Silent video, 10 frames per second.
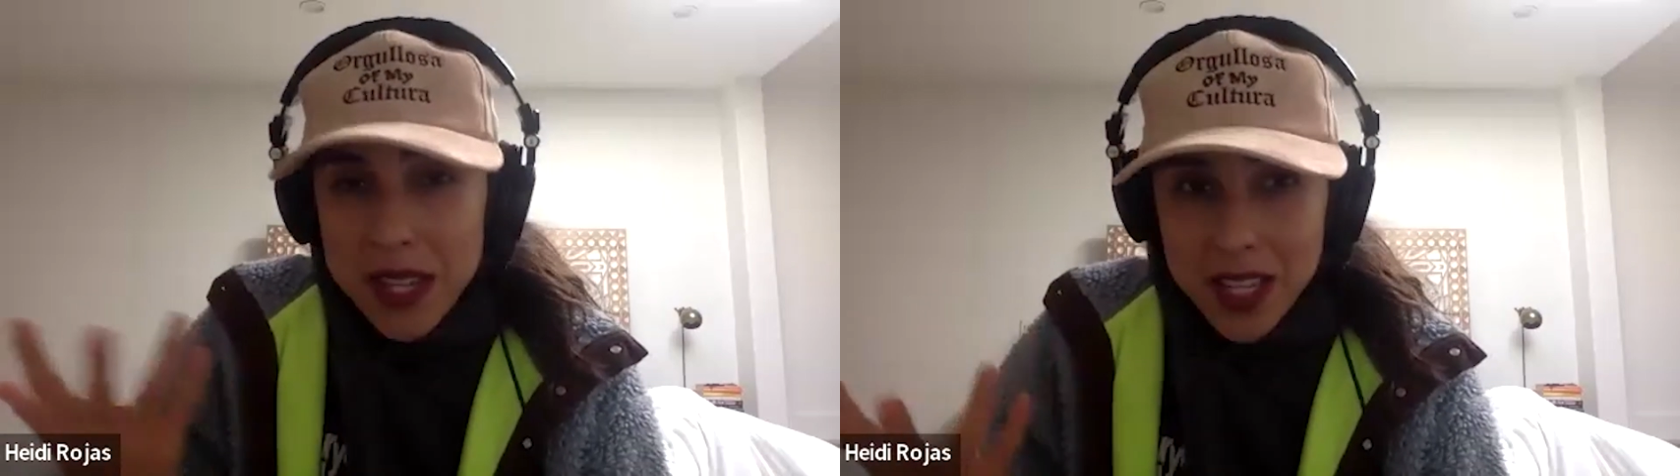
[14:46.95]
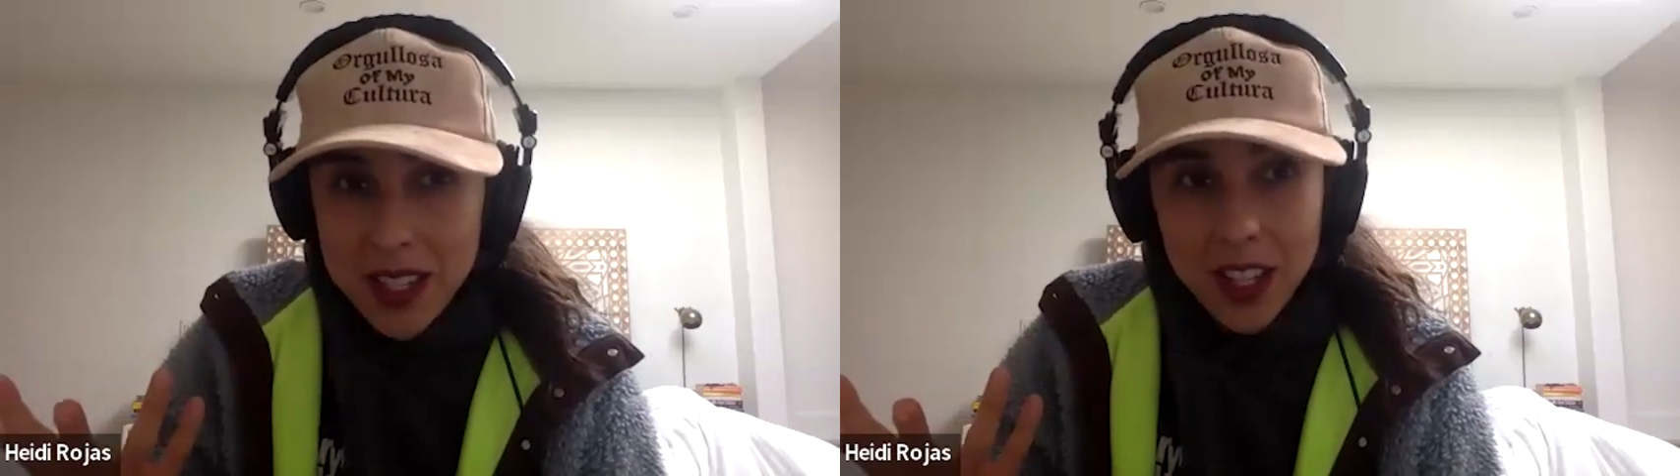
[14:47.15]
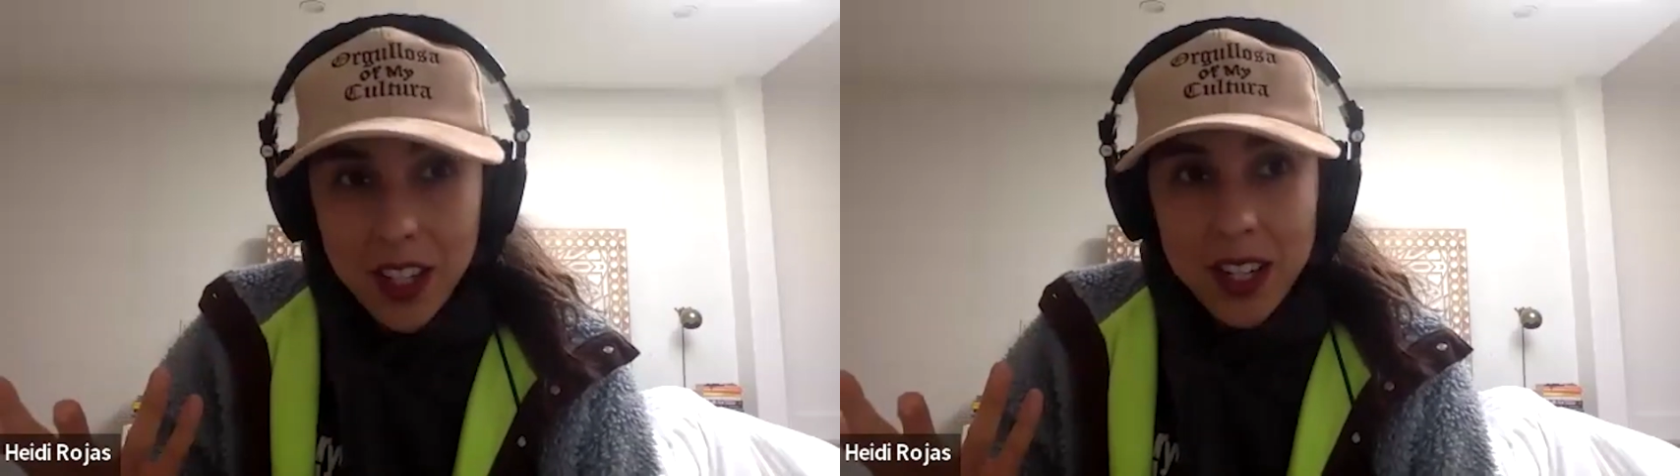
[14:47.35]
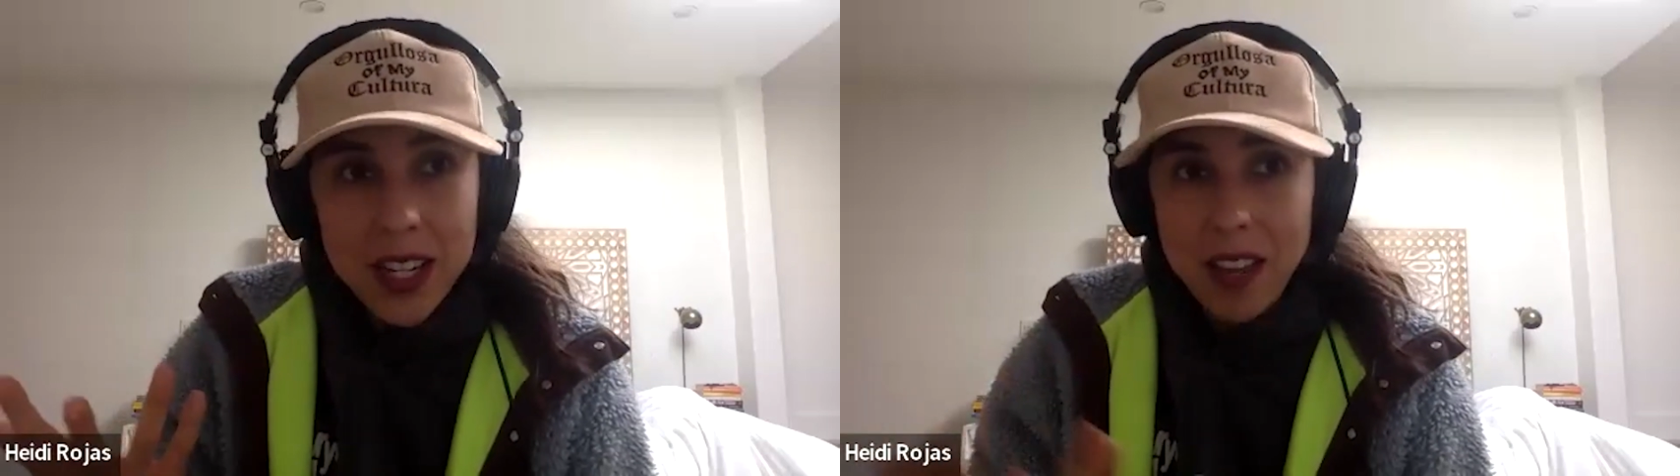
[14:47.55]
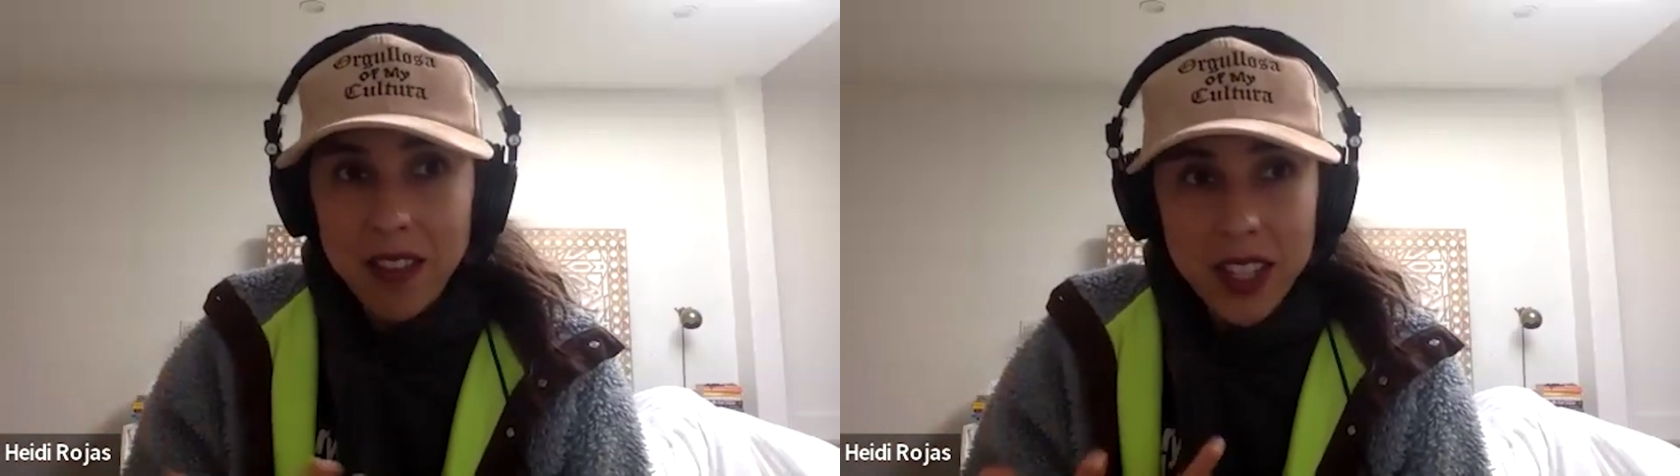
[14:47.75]
easier in
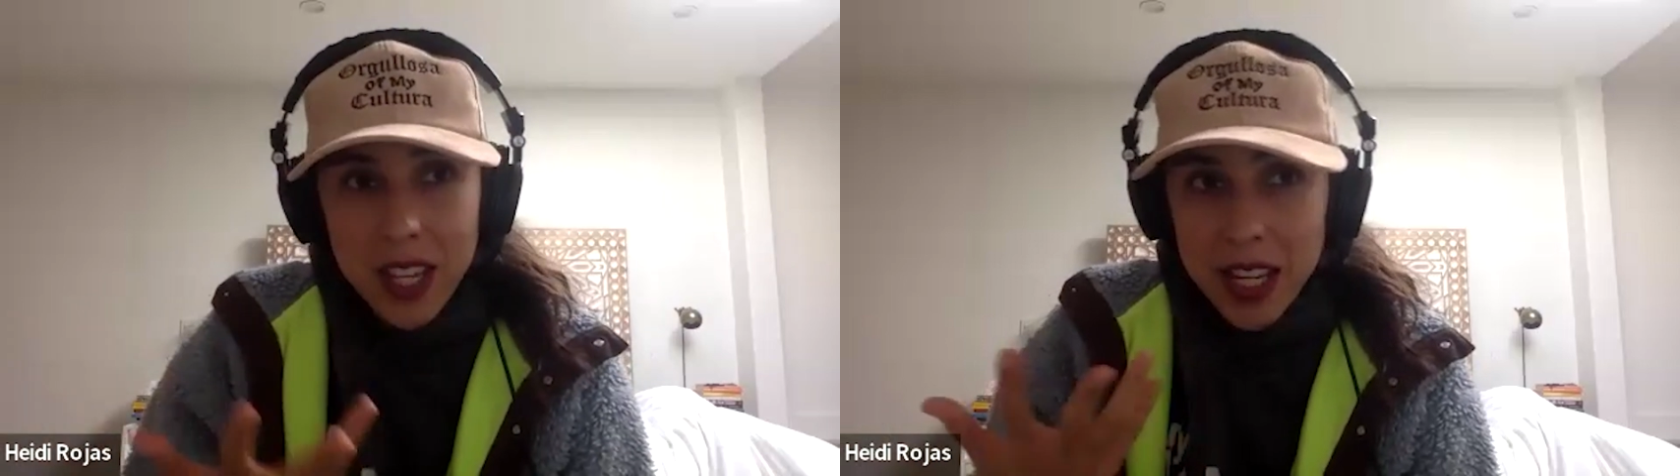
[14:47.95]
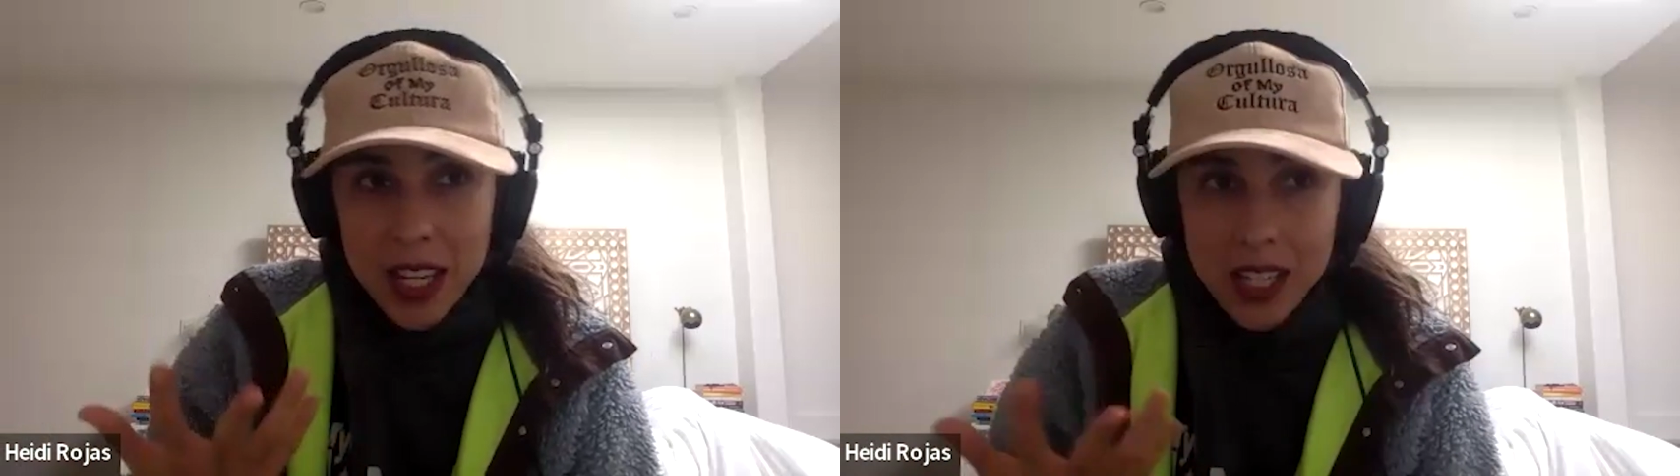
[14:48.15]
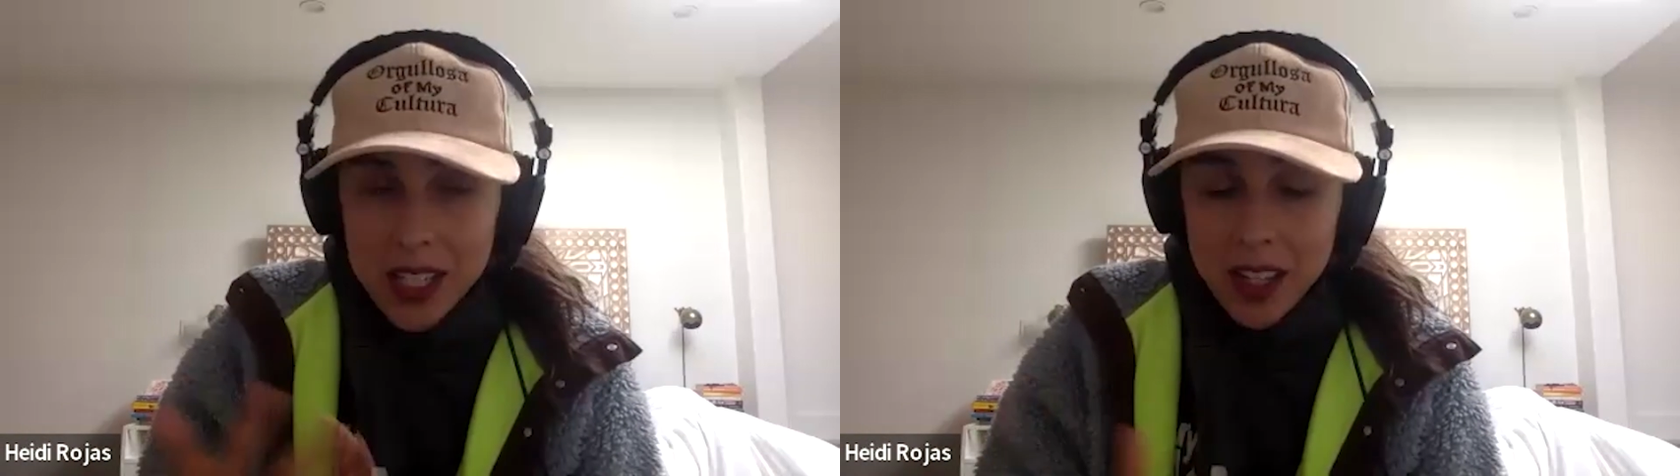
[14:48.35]
navigating